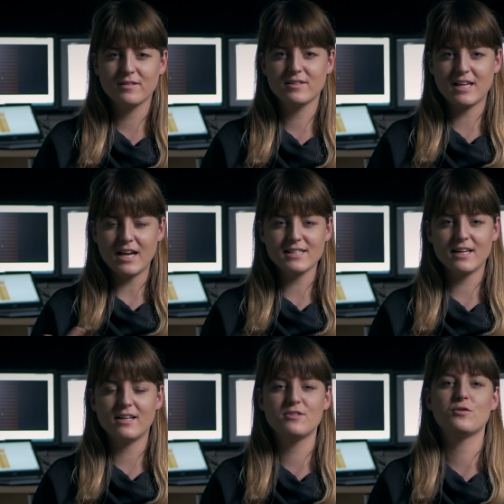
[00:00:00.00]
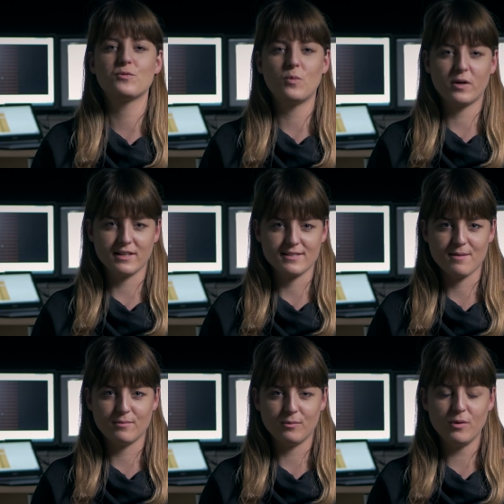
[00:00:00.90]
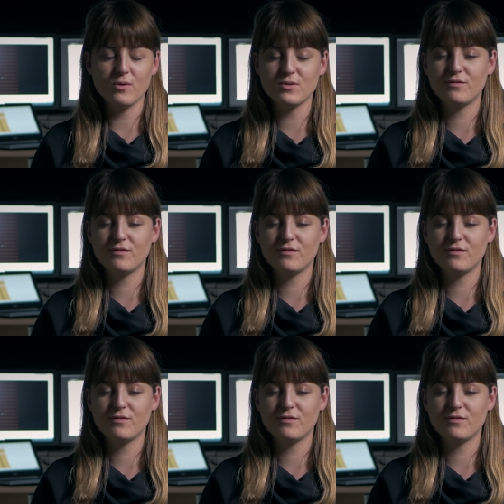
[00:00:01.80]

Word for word: Skyscanner is just one example. We also